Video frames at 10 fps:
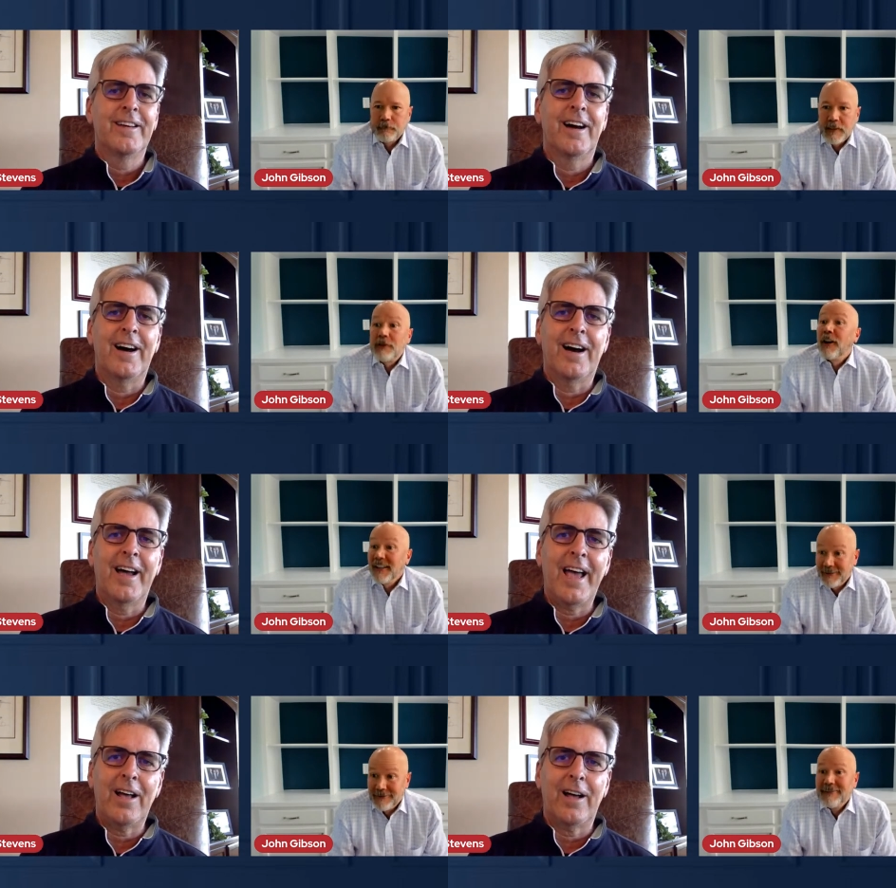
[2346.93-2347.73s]
Speaker 1: That's uh,
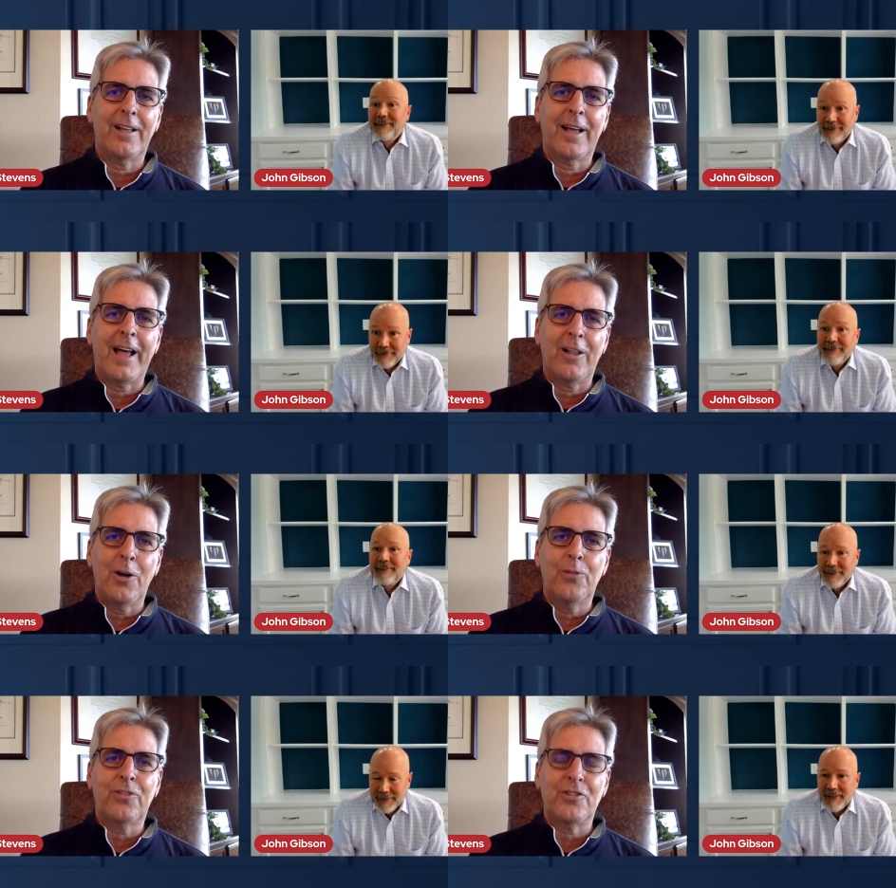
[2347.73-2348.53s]
right
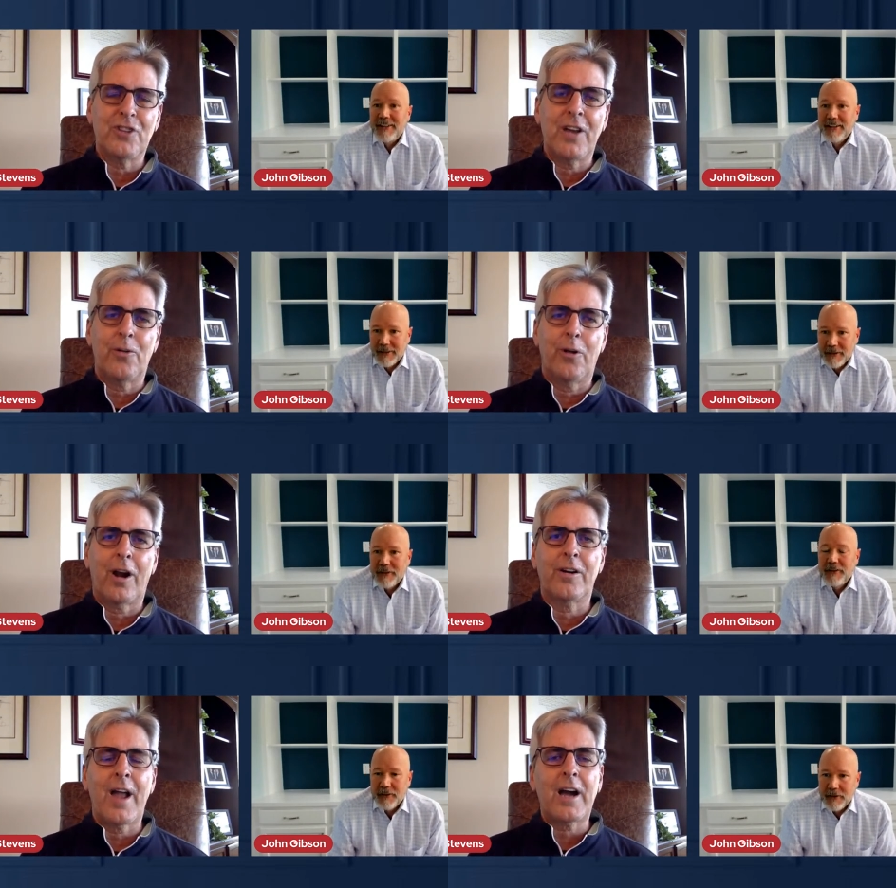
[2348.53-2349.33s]
LOs in general
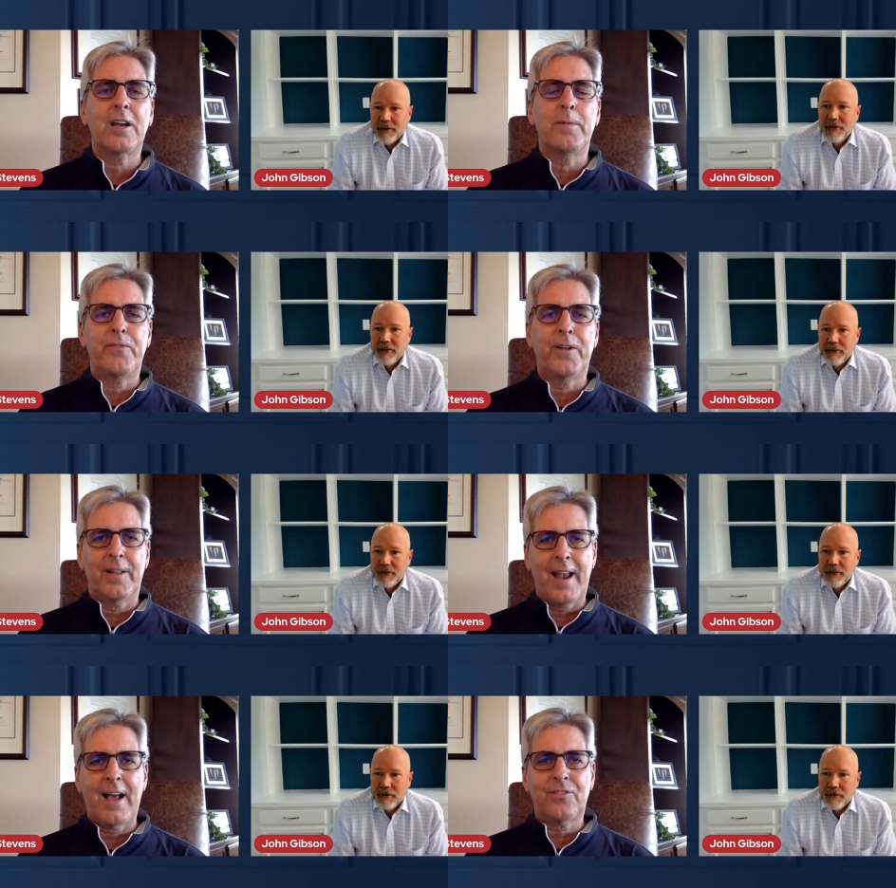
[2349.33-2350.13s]
are not going to be
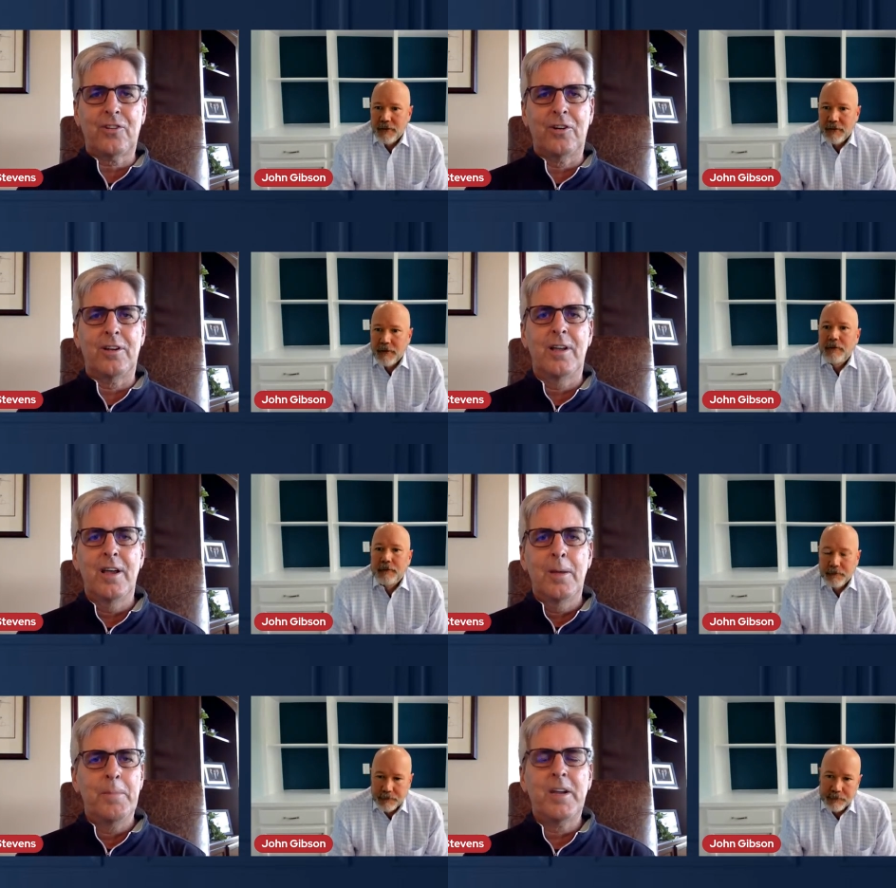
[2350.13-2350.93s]
feeling as good
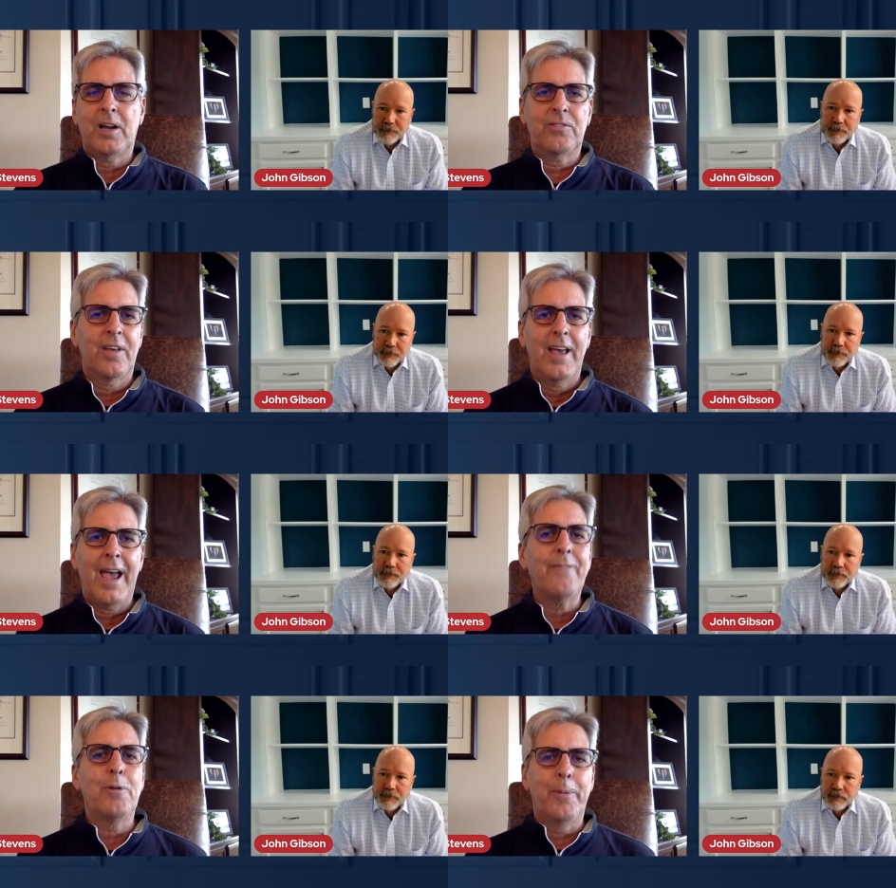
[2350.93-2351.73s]
because
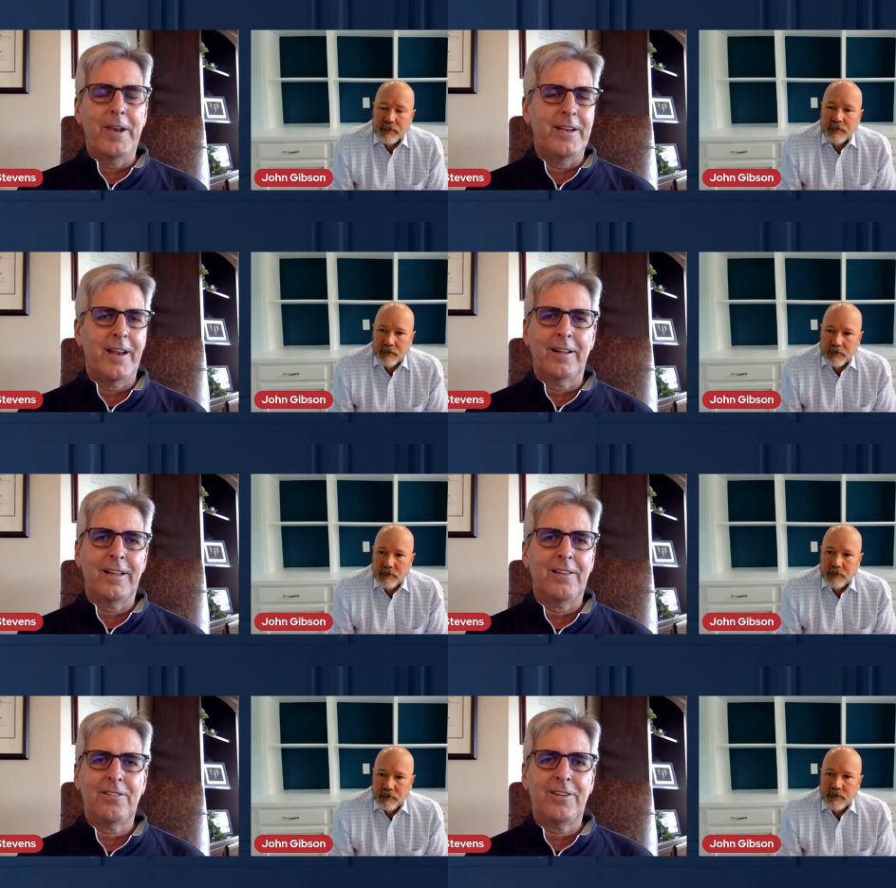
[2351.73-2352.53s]
everybody did at
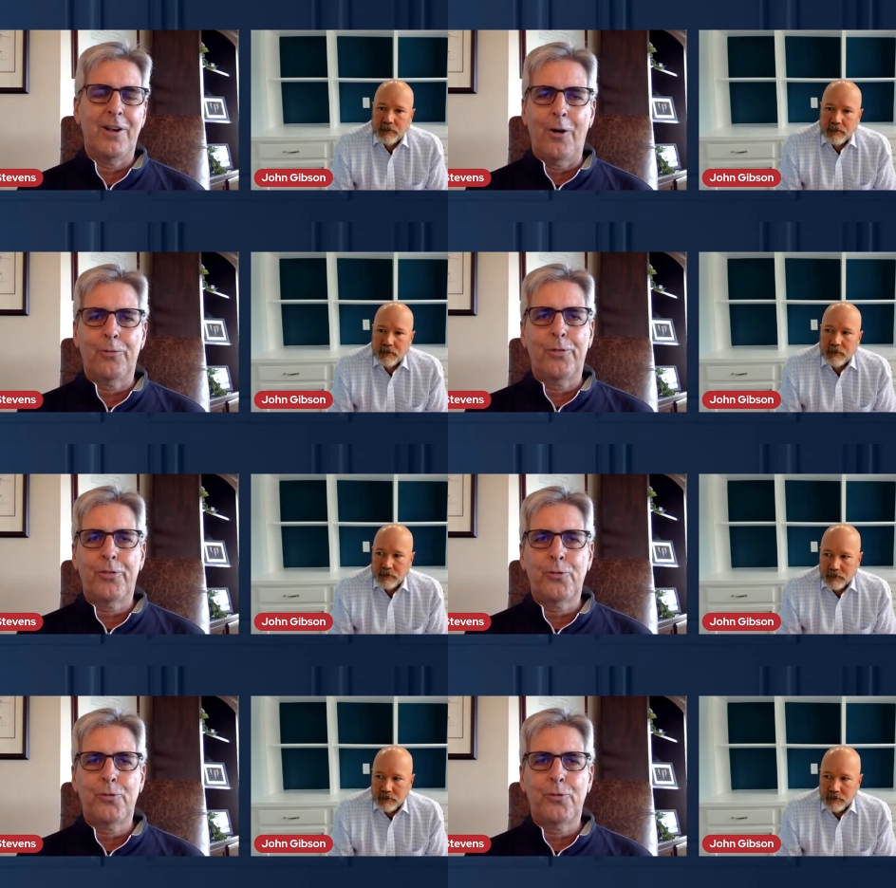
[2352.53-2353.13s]
least, you know,